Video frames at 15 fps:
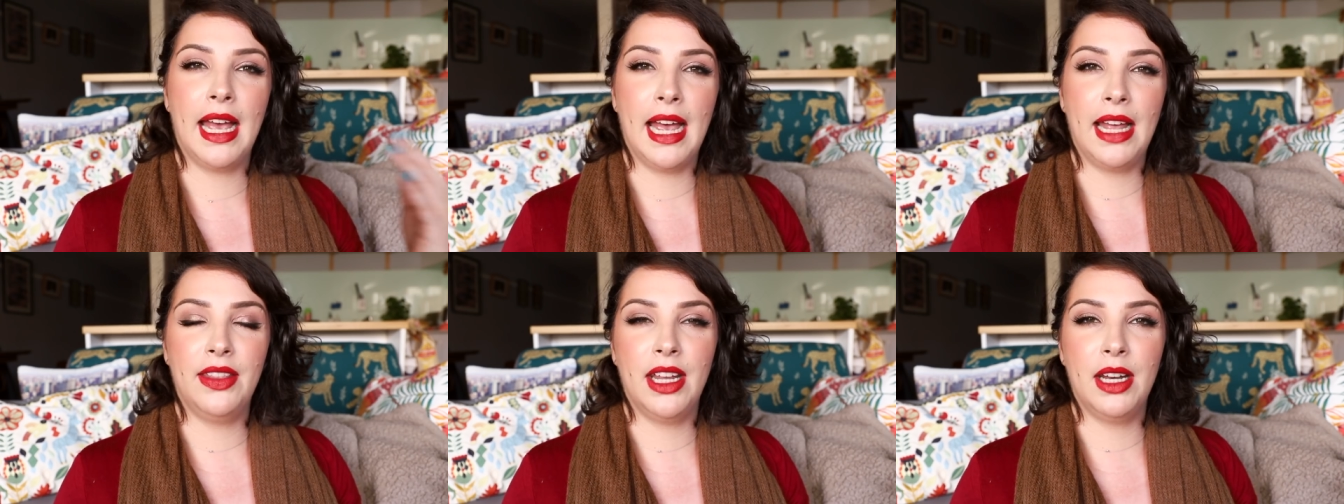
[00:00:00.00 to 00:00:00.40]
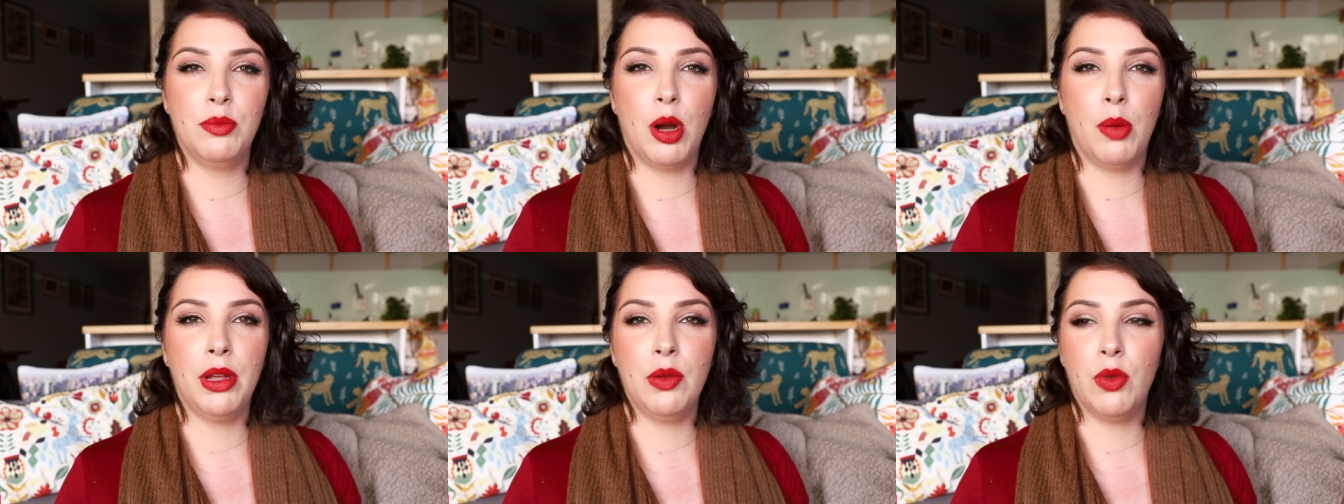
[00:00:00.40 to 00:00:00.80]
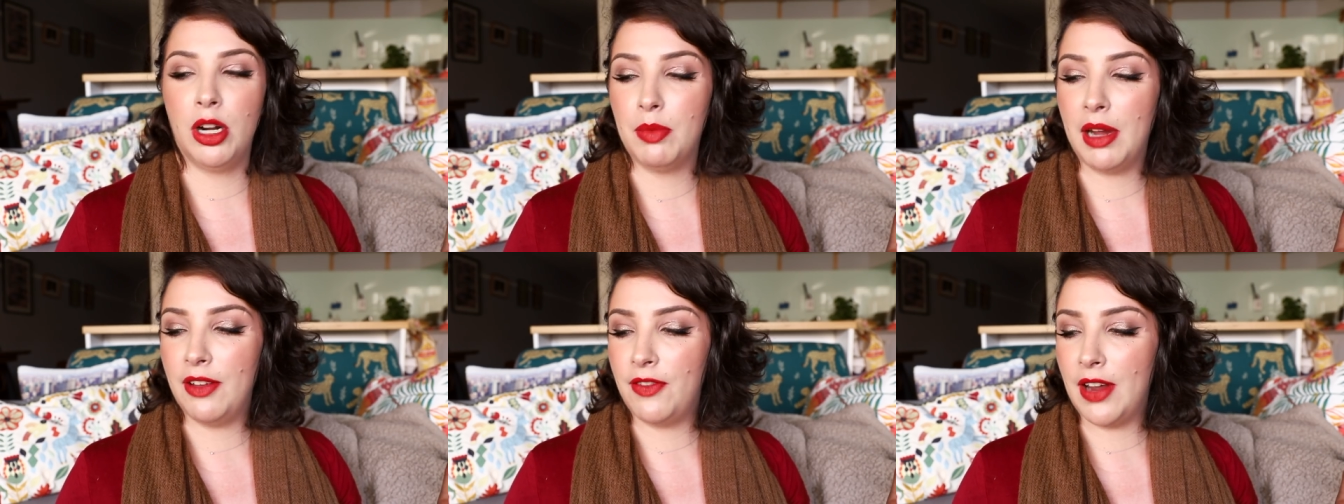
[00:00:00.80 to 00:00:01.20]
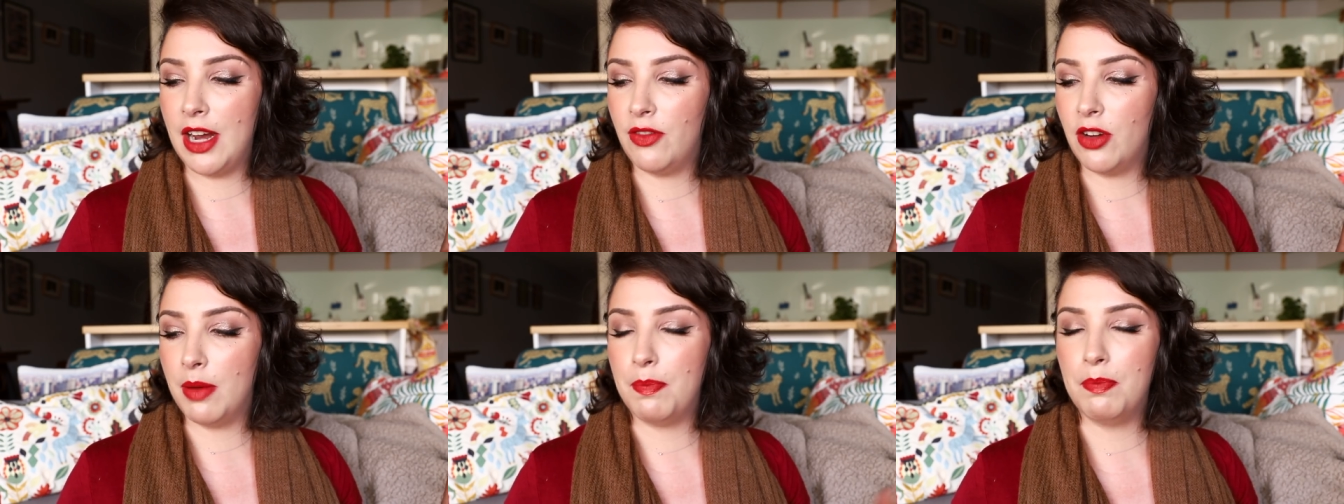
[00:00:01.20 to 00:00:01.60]
And then probably one of my
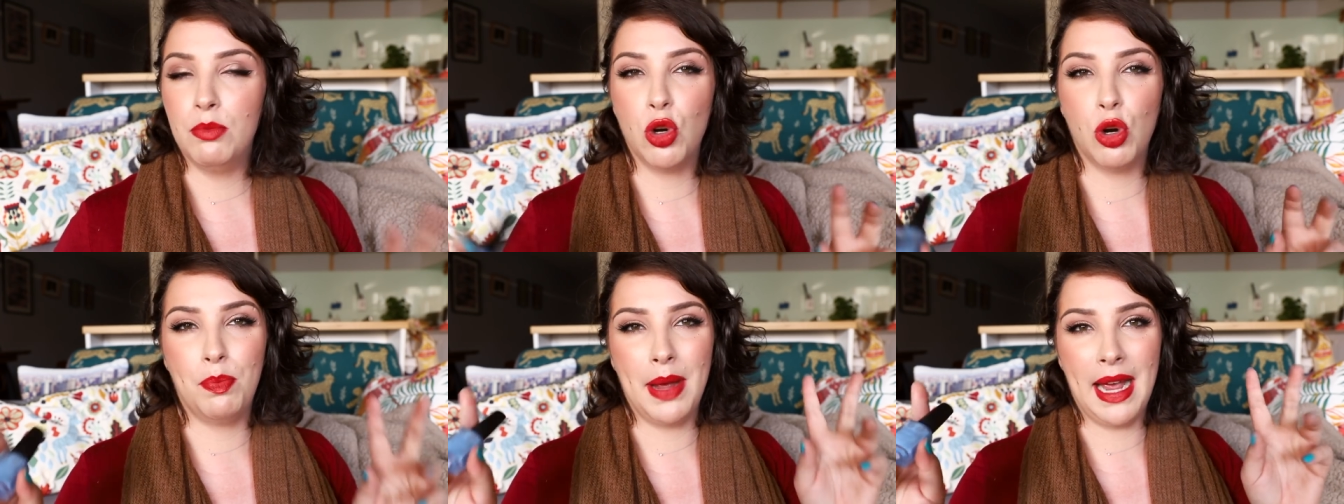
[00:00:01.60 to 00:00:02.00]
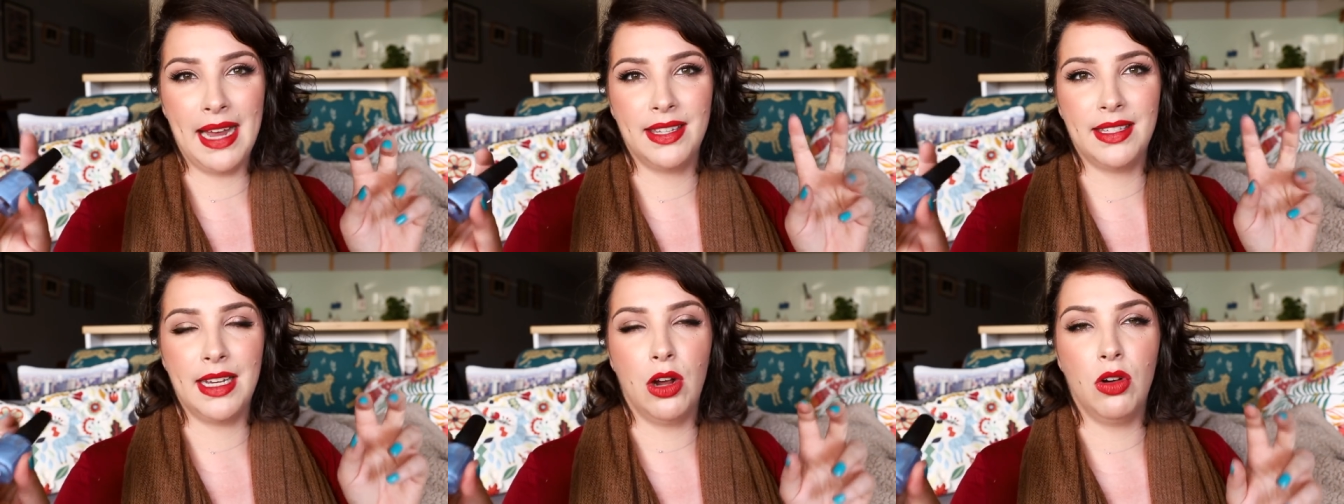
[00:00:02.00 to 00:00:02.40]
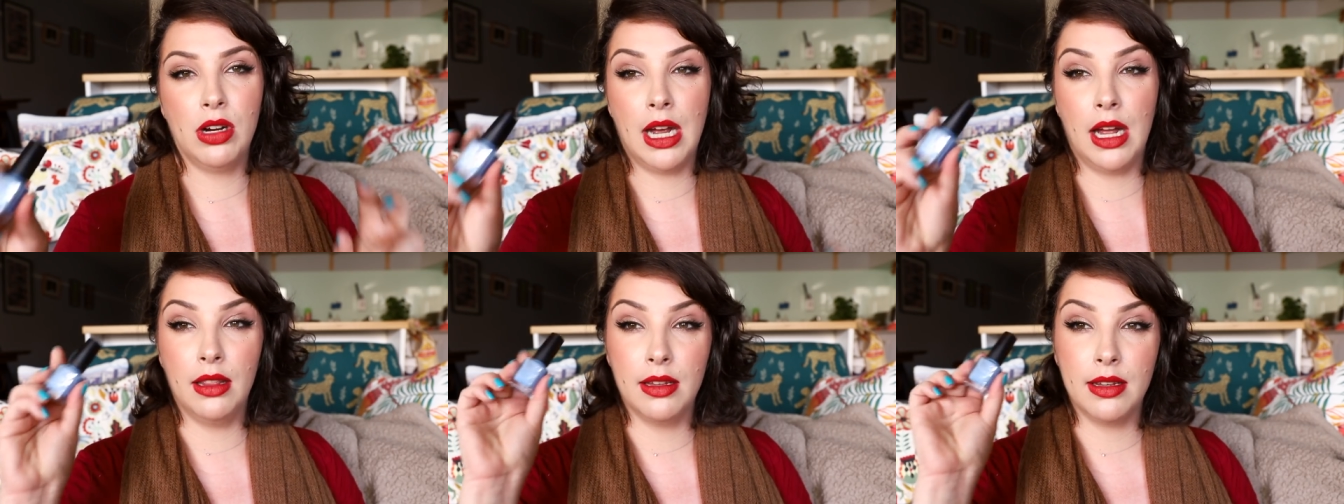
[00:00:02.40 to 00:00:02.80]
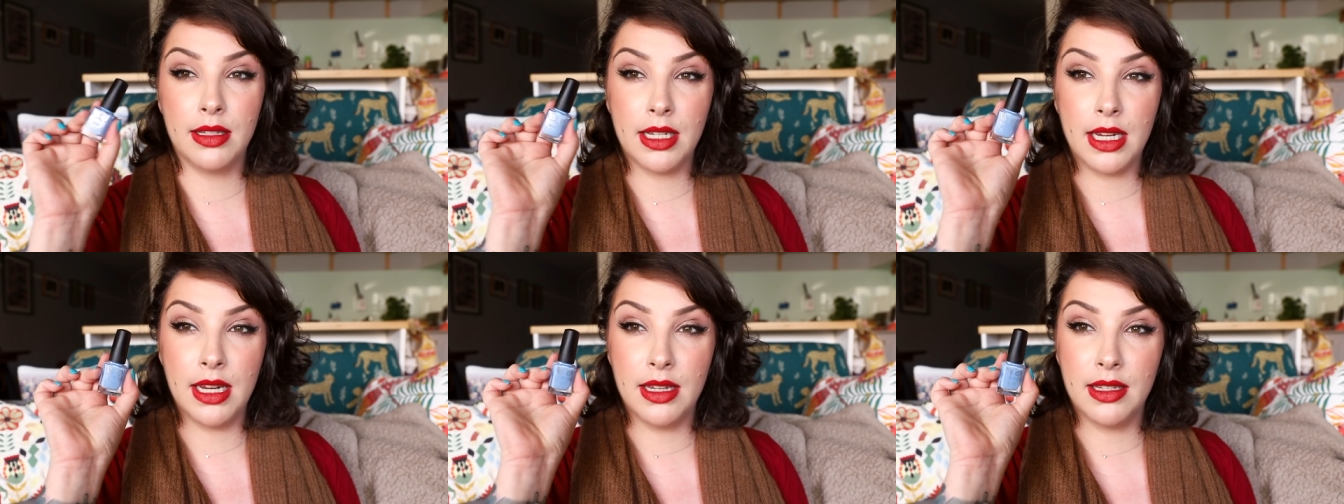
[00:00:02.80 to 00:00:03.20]
favorite more pastel
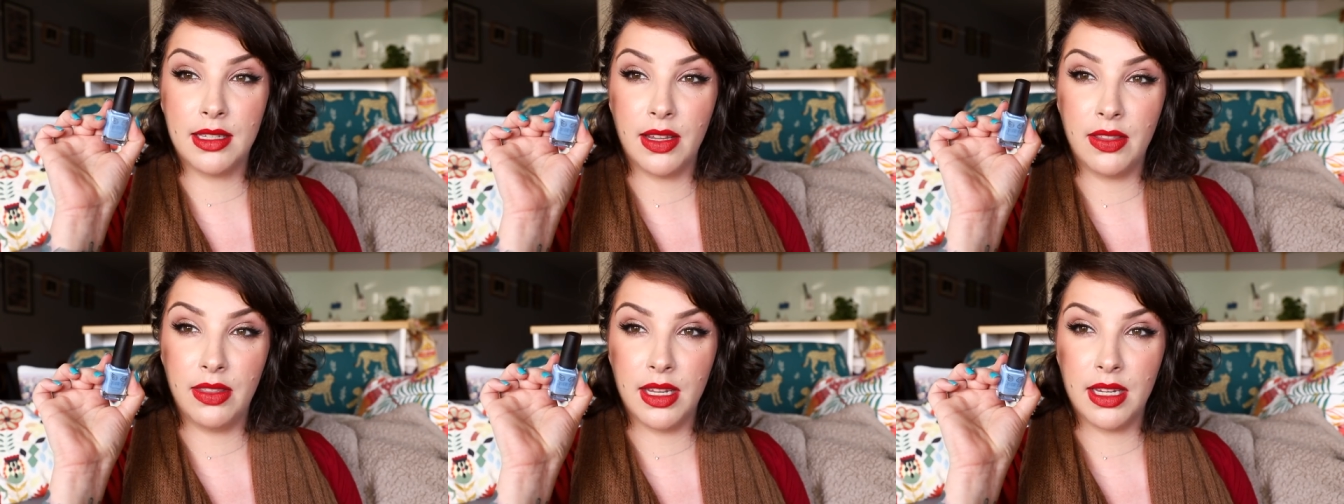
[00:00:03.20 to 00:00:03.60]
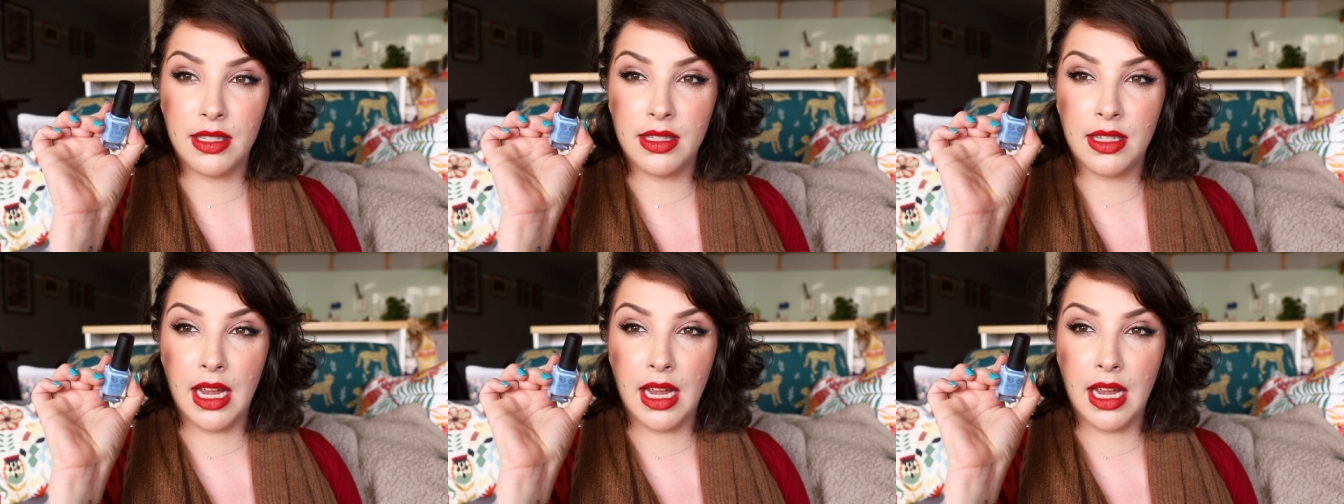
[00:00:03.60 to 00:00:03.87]
colors is this